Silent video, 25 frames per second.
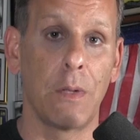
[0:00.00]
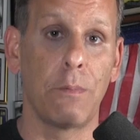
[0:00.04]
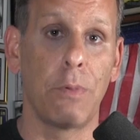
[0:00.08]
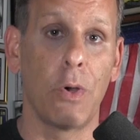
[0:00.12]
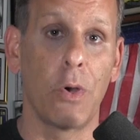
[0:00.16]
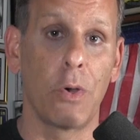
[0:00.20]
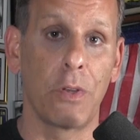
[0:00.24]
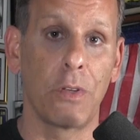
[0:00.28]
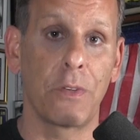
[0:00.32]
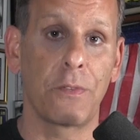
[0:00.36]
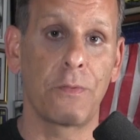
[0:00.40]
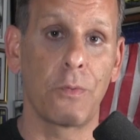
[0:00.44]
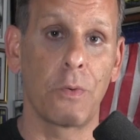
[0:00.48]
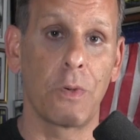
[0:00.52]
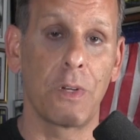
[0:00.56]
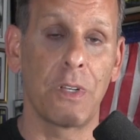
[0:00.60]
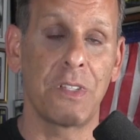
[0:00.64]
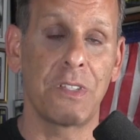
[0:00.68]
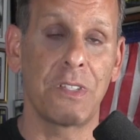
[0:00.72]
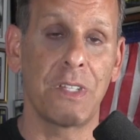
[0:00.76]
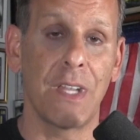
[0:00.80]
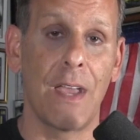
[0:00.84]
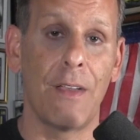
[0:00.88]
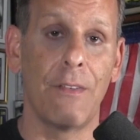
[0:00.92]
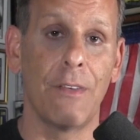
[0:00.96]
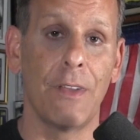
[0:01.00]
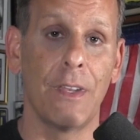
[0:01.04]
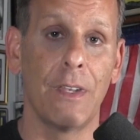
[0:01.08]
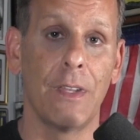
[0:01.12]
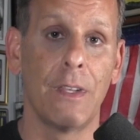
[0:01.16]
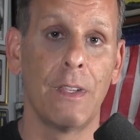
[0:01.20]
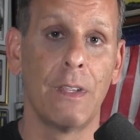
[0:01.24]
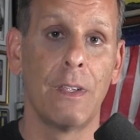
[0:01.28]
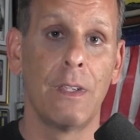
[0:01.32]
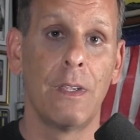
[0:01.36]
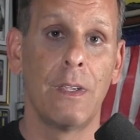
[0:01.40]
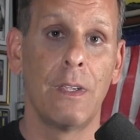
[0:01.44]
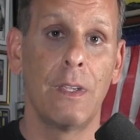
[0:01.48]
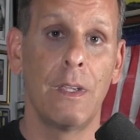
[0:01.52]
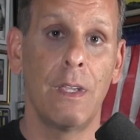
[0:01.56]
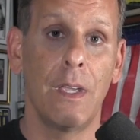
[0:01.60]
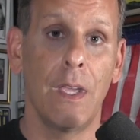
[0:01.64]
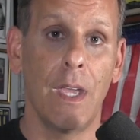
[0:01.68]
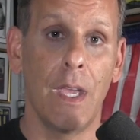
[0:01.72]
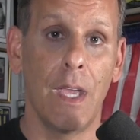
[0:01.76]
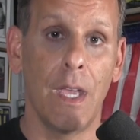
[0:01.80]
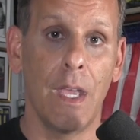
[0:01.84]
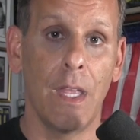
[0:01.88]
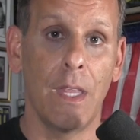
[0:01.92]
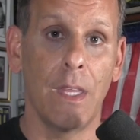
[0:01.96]
POTUS 47
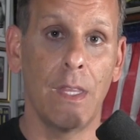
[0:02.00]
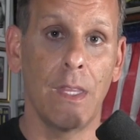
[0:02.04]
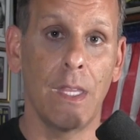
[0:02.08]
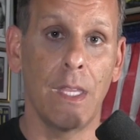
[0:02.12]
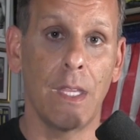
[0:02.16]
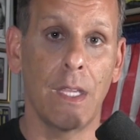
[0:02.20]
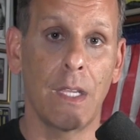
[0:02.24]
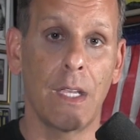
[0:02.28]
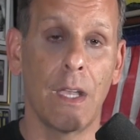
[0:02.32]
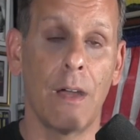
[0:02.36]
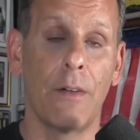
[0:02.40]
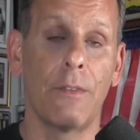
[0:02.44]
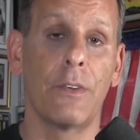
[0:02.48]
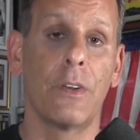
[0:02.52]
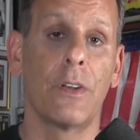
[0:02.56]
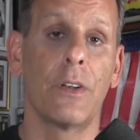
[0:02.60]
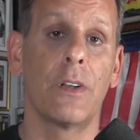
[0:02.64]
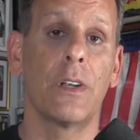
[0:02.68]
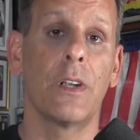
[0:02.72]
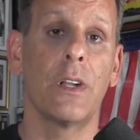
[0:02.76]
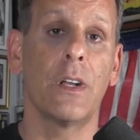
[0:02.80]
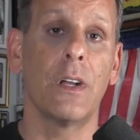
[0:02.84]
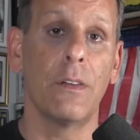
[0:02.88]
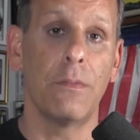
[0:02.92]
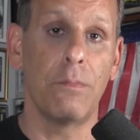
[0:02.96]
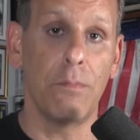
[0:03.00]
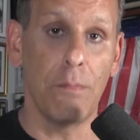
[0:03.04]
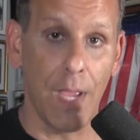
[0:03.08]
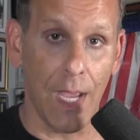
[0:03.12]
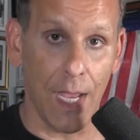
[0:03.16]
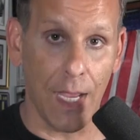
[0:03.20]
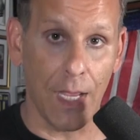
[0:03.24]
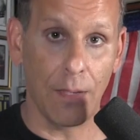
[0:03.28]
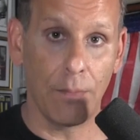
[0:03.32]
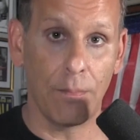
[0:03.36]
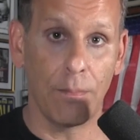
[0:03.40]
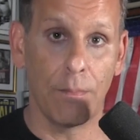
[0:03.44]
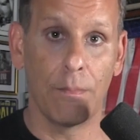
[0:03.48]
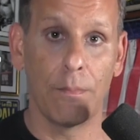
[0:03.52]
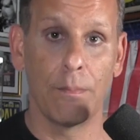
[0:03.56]
and the governor of Maine.